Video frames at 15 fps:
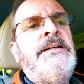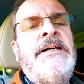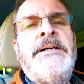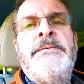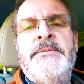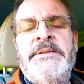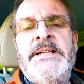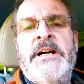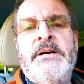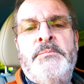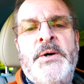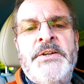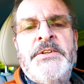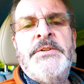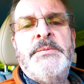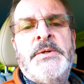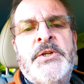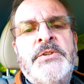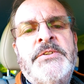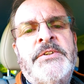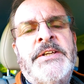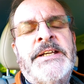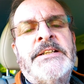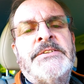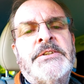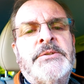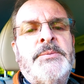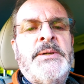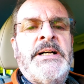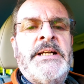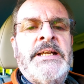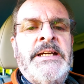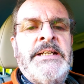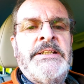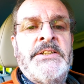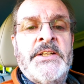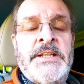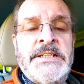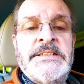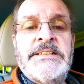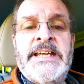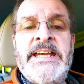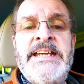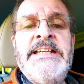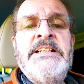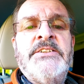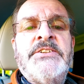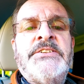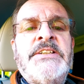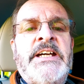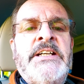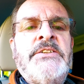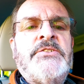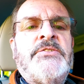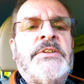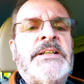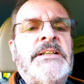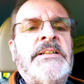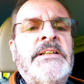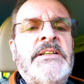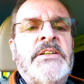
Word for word: Um, yeah, and one of the good things as well is it's keyless entry.